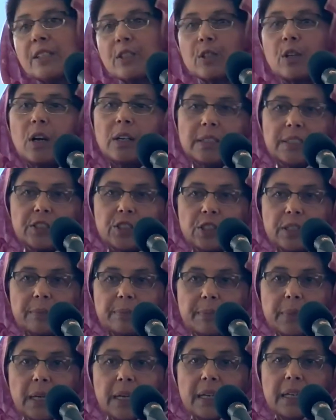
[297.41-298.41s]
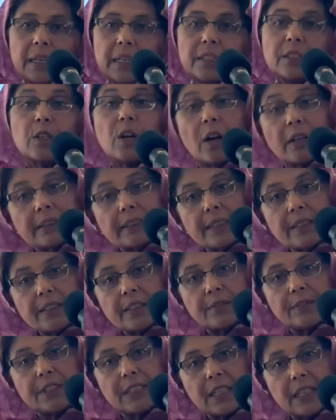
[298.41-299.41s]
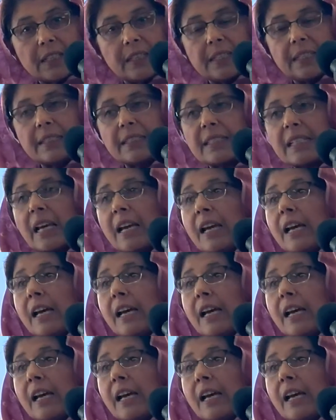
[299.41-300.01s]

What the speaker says: scholarship in cognitive studies.